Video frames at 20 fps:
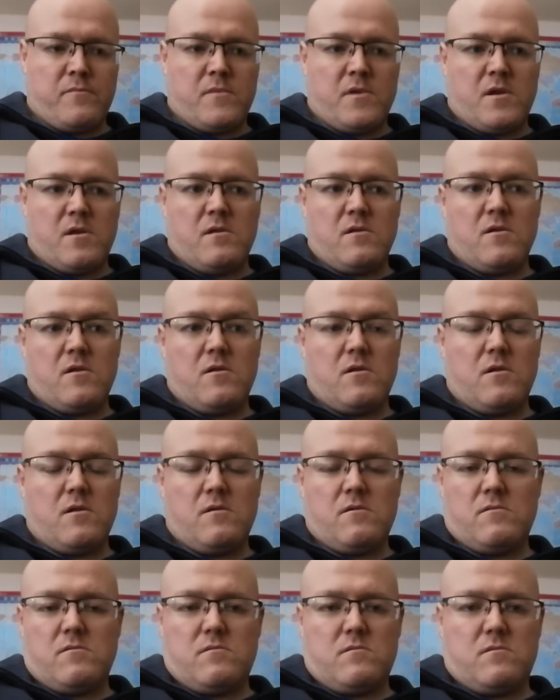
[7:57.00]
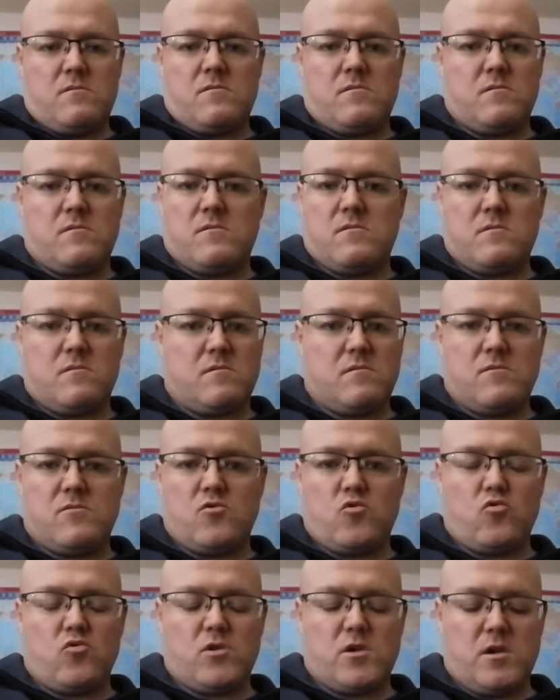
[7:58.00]
And they're like,
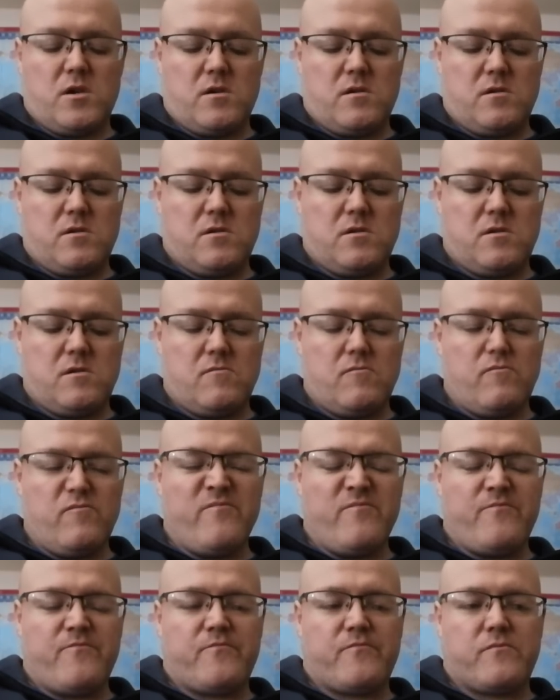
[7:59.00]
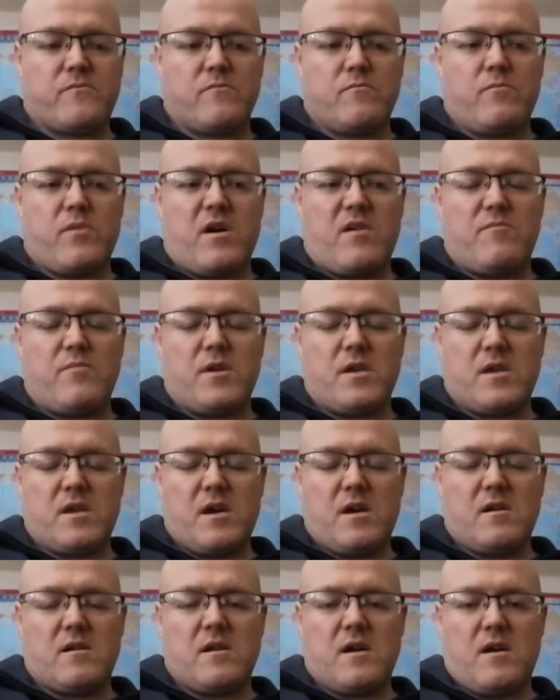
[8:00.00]
no chance. But I've been
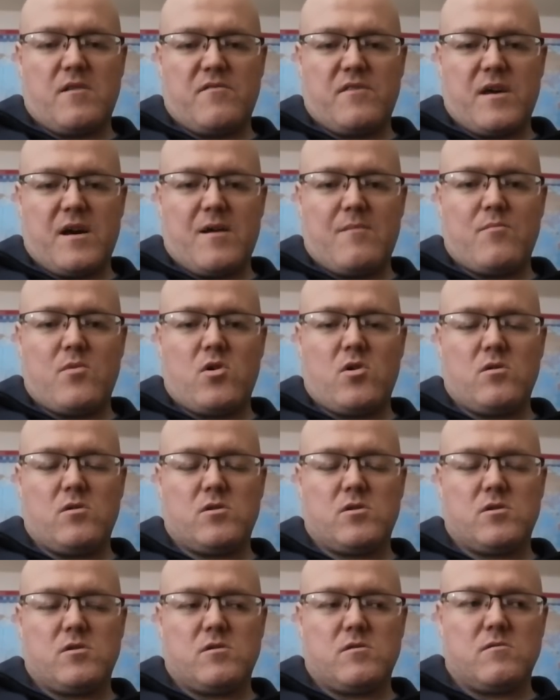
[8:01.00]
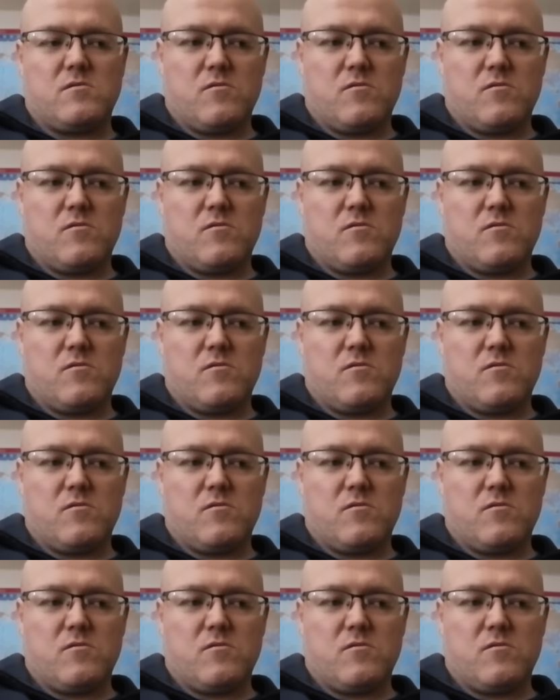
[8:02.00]
kicking off that much.